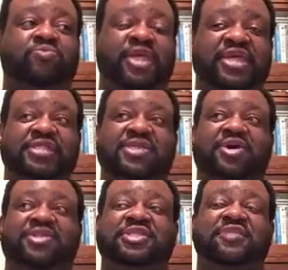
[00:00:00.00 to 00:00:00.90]
we
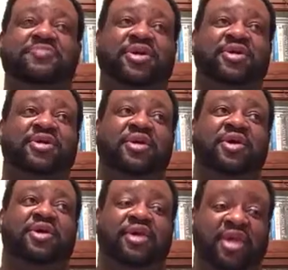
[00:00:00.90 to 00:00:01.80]
saw Simba
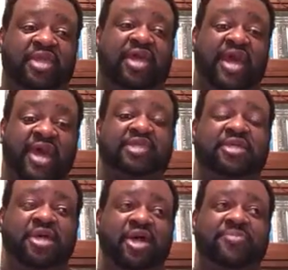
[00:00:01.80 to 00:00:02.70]
as a
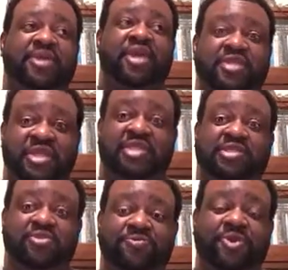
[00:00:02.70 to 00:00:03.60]
cub in
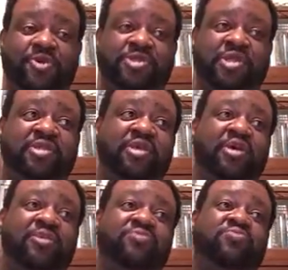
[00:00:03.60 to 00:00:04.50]
this new version
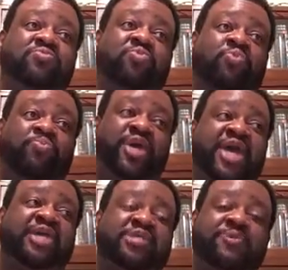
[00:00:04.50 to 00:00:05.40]

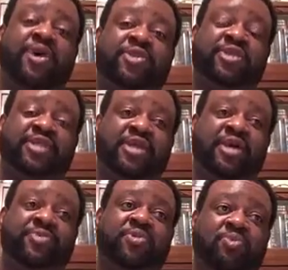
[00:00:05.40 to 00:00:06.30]
beg his father to get
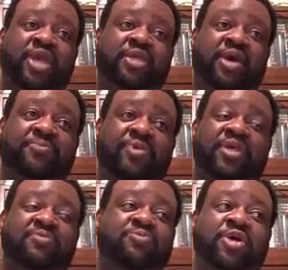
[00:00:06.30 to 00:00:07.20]
up, to wake up,
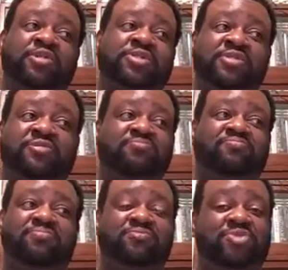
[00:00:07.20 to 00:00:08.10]
it was
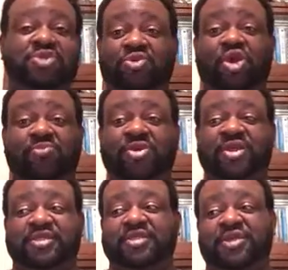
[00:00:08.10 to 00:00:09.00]
too
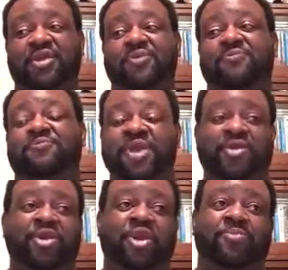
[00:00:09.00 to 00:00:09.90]
heartbreaking.
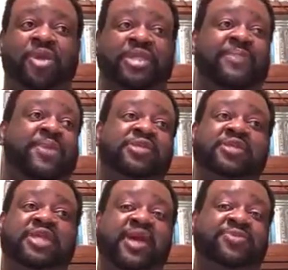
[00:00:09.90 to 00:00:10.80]
Very heartbreaking. They managed
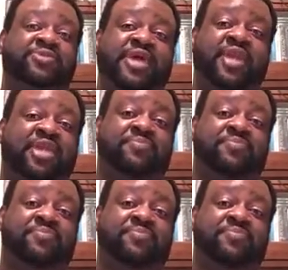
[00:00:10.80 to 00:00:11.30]
to capture that